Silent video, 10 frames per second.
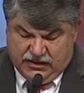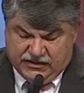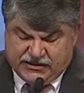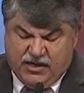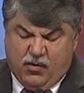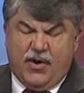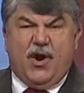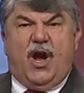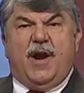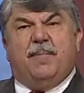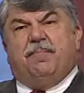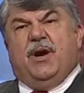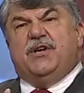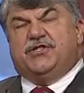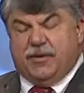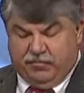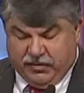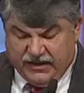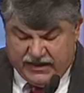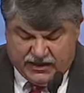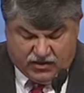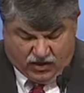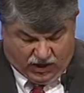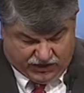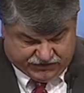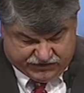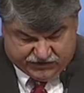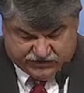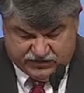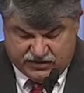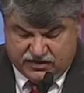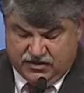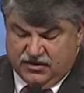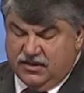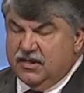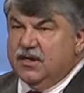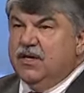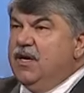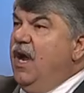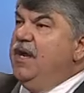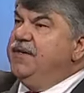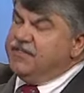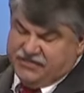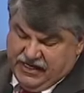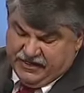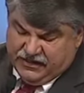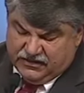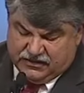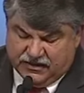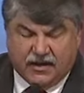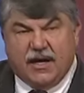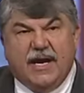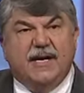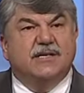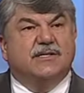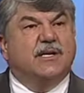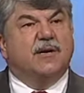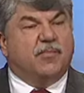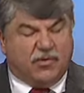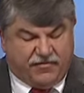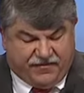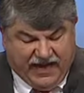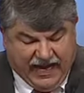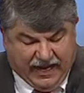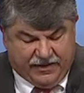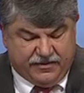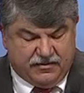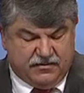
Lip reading: You see, we're not a bunch of bleeding hearts condescending to the latest liberal fad.